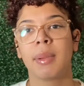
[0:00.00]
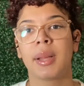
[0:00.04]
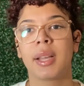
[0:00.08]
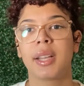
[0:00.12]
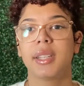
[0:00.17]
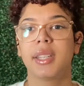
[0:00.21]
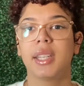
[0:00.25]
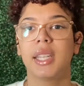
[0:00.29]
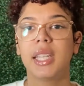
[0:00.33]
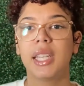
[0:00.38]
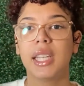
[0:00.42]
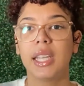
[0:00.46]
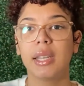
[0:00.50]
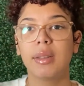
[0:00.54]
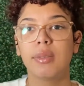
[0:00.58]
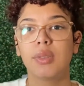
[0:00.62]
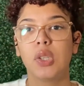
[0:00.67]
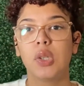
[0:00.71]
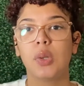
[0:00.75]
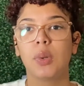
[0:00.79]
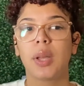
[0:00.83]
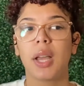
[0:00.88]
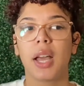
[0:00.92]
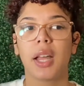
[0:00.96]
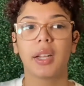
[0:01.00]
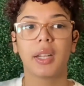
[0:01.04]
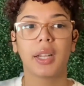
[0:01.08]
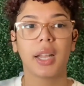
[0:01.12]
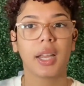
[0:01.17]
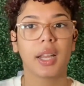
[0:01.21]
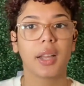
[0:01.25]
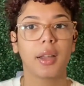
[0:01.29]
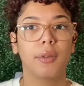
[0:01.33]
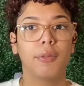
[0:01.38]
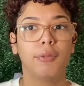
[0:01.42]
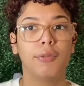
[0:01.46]
because it gives you kind of
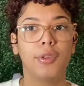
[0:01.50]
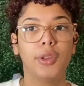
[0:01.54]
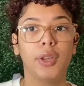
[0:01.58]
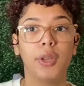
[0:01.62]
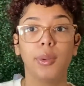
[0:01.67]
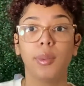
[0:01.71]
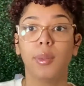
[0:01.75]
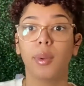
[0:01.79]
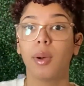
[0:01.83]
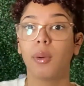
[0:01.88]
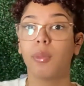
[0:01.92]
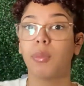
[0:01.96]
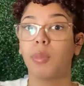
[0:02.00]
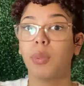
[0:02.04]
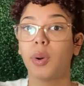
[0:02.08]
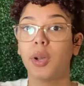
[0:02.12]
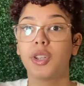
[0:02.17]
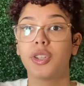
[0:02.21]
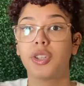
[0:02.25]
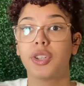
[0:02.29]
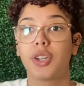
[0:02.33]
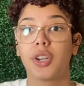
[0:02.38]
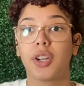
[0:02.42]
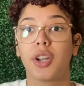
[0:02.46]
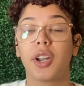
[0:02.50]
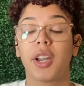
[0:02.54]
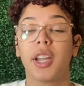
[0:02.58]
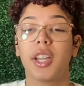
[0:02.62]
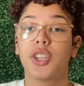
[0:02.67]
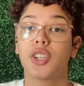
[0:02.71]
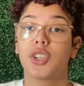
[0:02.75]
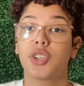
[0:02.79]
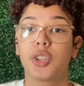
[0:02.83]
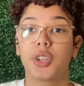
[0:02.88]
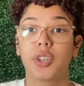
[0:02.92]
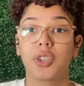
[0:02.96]
like a view of what your
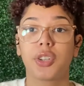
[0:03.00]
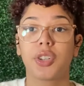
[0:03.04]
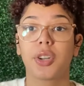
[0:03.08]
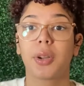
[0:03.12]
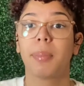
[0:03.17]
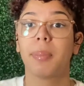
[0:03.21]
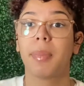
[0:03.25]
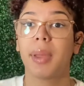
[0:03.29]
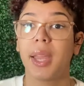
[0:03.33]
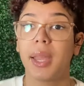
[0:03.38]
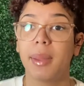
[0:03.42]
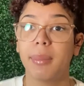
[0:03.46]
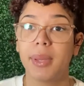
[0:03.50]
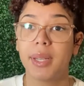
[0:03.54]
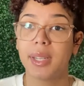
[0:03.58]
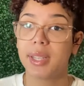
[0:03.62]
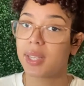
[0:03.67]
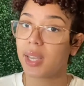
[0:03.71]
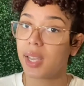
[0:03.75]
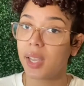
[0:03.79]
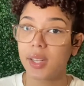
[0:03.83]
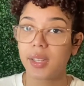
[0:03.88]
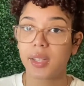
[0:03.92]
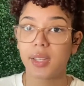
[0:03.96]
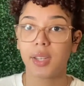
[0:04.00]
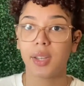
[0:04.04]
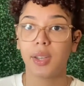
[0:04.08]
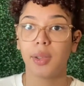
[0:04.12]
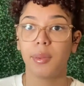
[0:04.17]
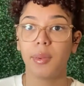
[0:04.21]
instructor may be testing you